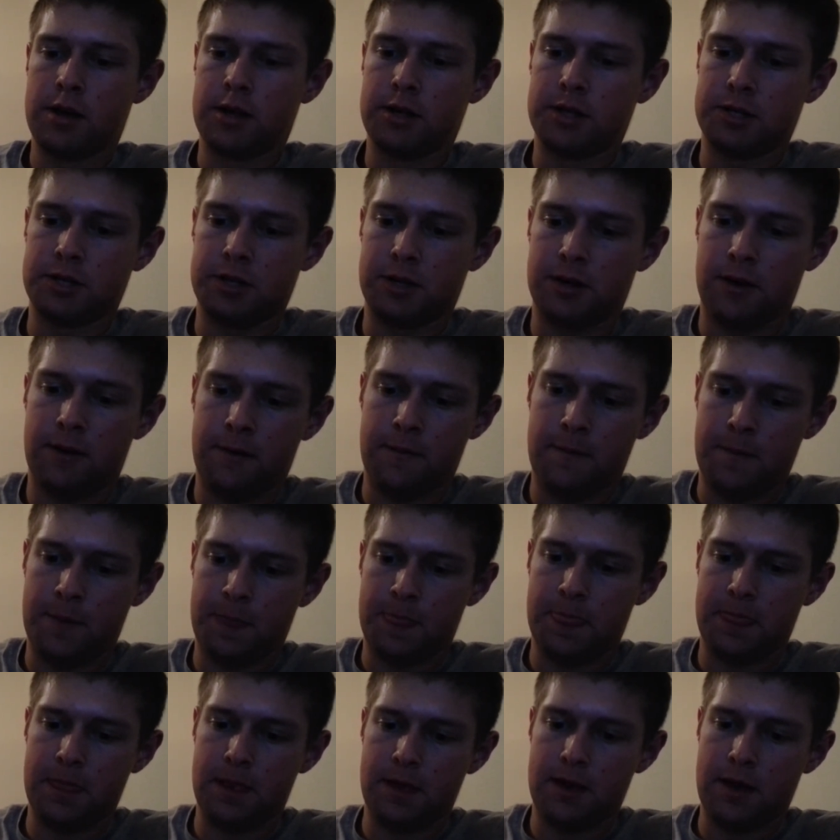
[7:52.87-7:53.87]
So
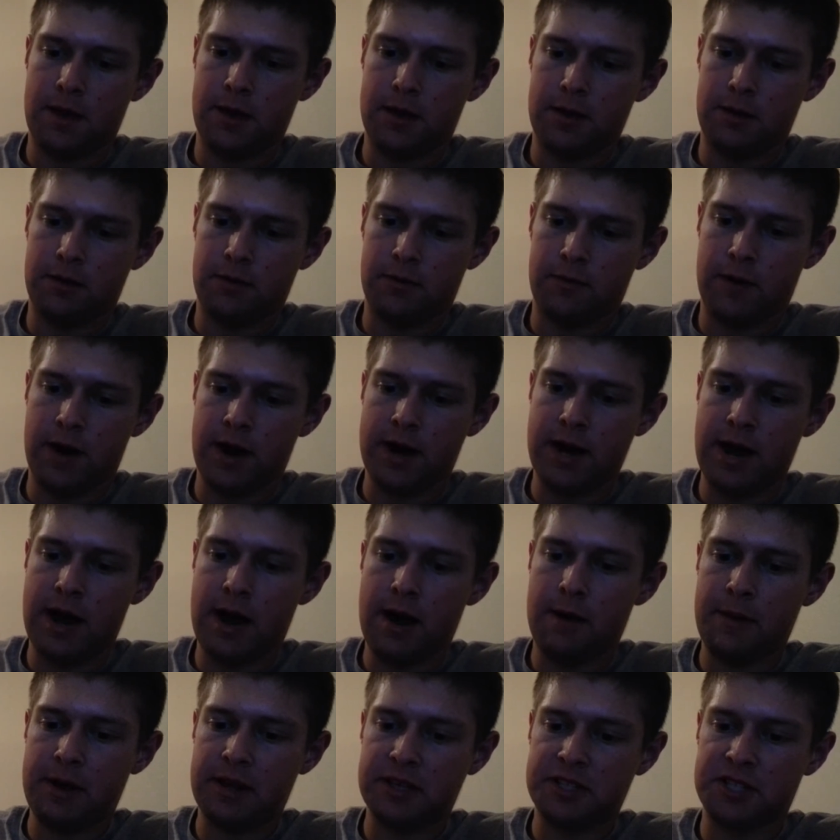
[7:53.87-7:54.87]
right
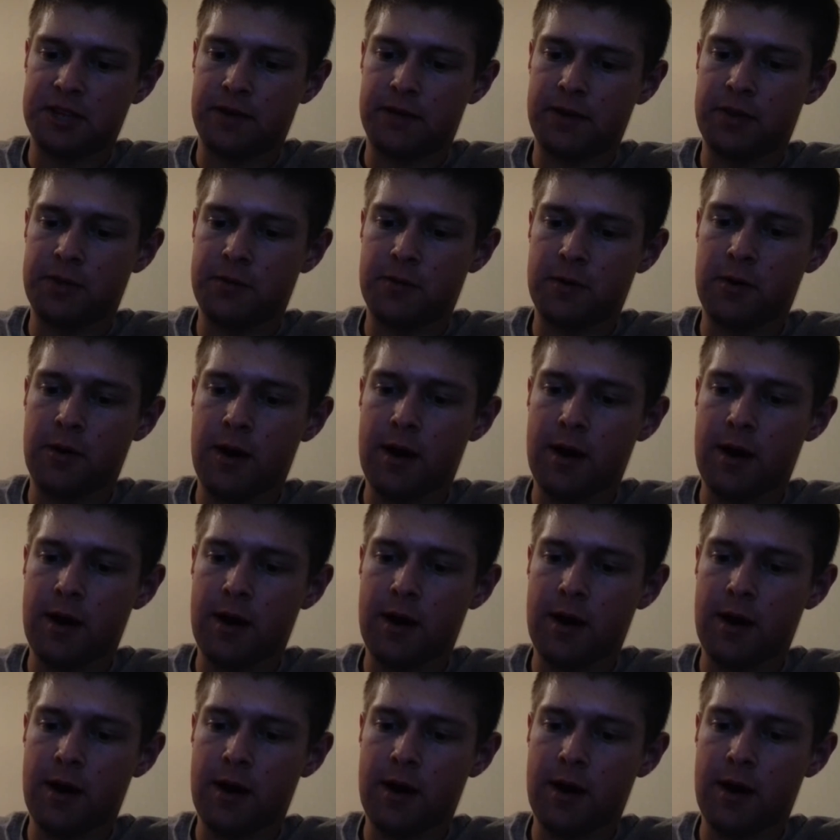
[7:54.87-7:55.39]
now I'm at 73